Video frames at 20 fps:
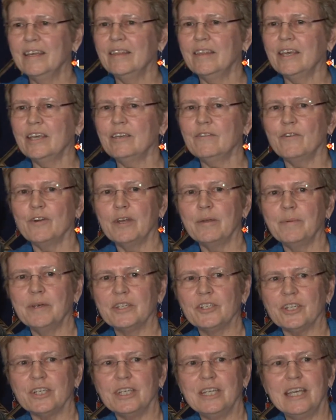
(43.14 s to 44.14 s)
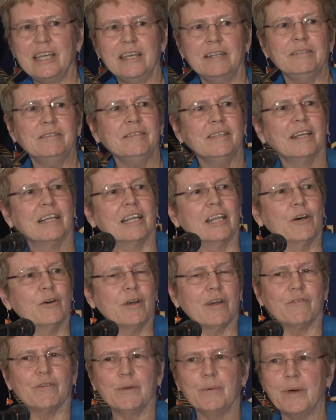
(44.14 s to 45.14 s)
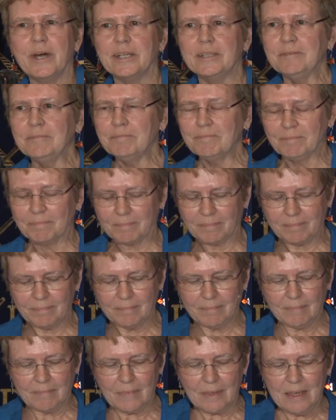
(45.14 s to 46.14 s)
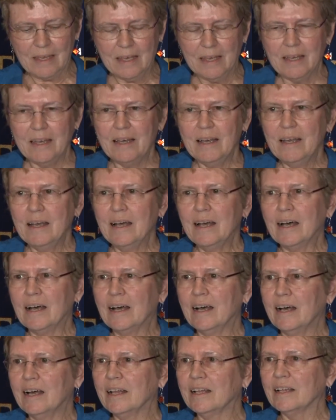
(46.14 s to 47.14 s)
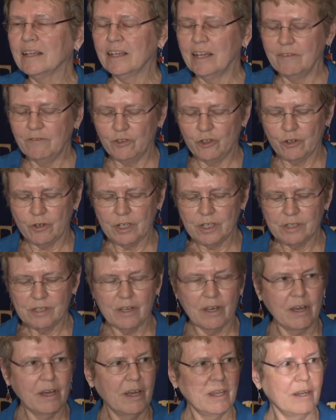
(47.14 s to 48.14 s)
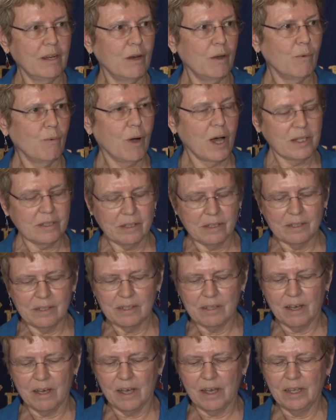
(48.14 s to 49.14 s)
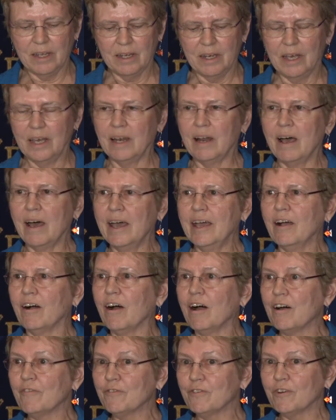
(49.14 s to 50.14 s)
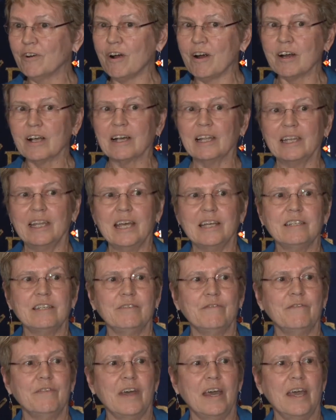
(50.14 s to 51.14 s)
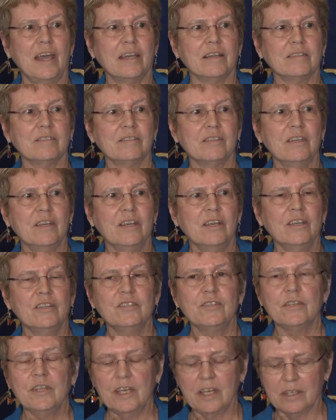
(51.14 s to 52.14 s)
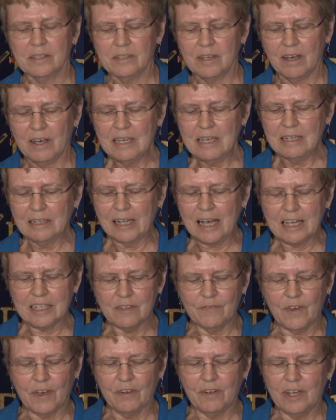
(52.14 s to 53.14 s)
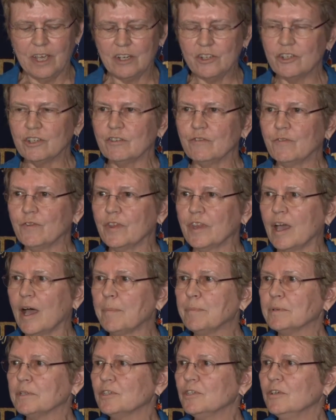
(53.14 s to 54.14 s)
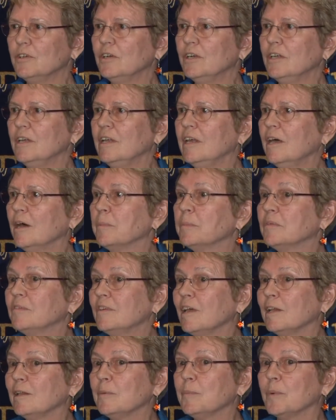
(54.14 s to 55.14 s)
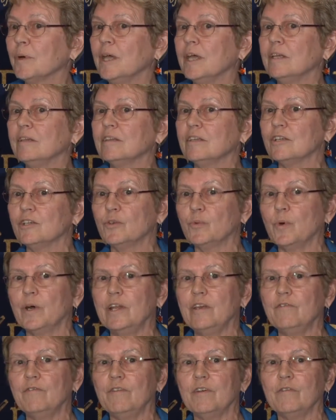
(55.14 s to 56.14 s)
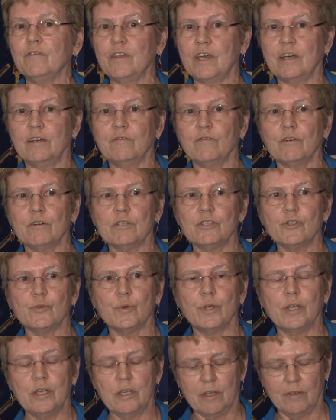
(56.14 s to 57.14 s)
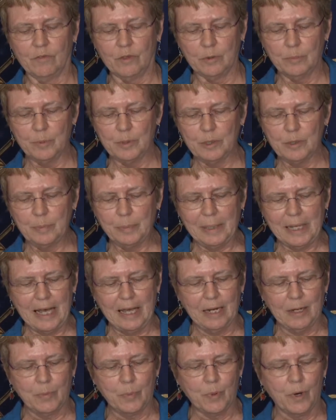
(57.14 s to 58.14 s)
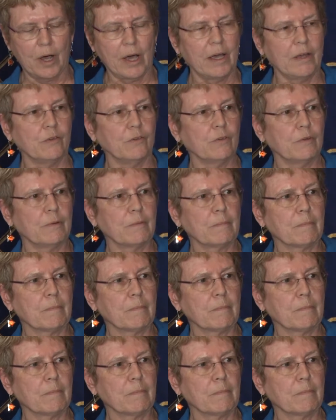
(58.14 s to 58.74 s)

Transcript: Thank you very much indeed. Hello, everyone. Lovejoy-san, Watson-san, and I offer our collective thanks to the Asahi Glass Foundation for the opportunity to help celebrate the 25th anniversary of the Blue Planet Prize.